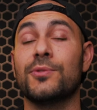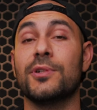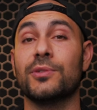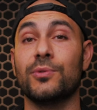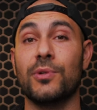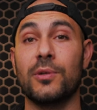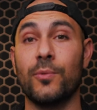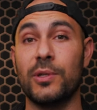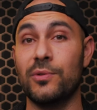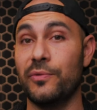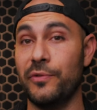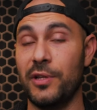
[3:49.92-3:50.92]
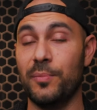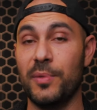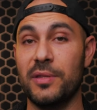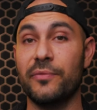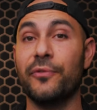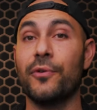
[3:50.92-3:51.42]
you are doing when you film
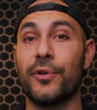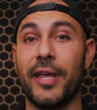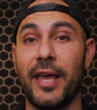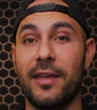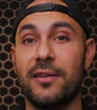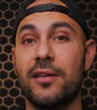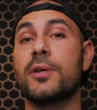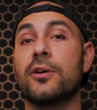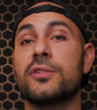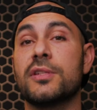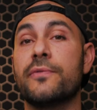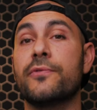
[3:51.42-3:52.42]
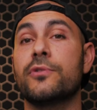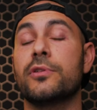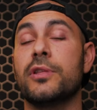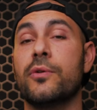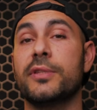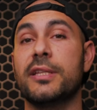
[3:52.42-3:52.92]
in 4K. Because if you
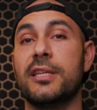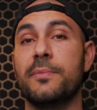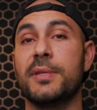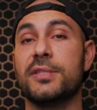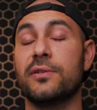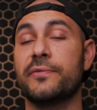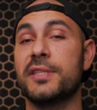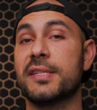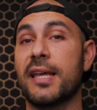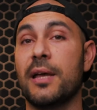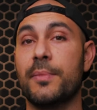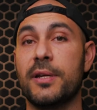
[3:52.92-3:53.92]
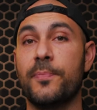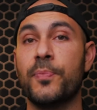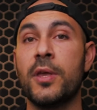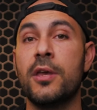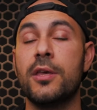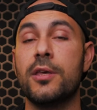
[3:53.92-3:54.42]
don't know the limits of this camera,
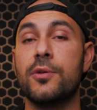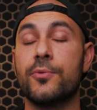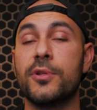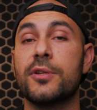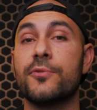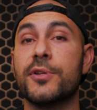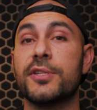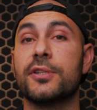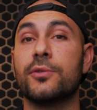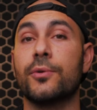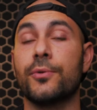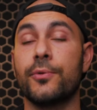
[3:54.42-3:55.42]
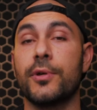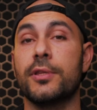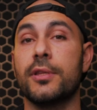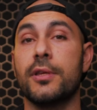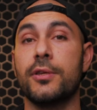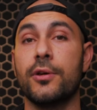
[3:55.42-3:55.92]
you really risk to
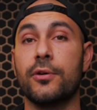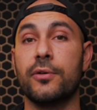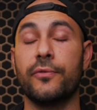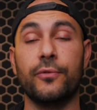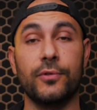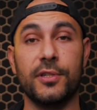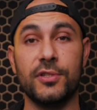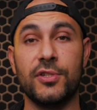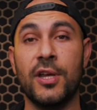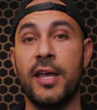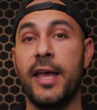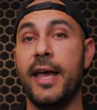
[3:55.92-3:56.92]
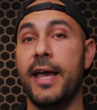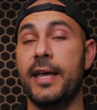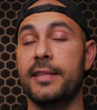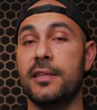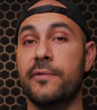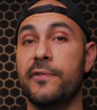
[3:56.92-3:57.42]
ruin your footage.
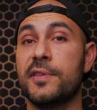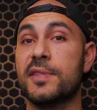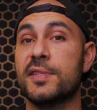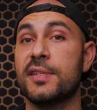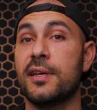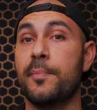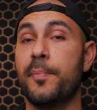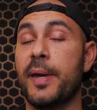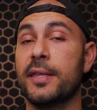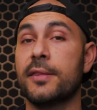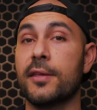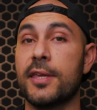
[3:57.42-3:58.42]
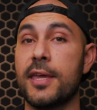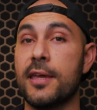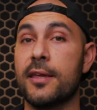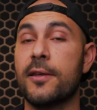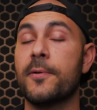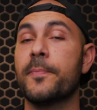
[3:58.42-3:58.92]
And if it's a paid
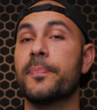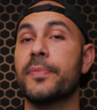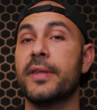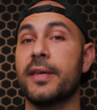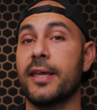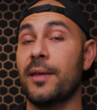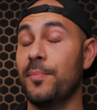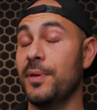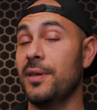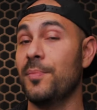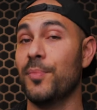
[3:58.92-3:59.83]
gig, it can be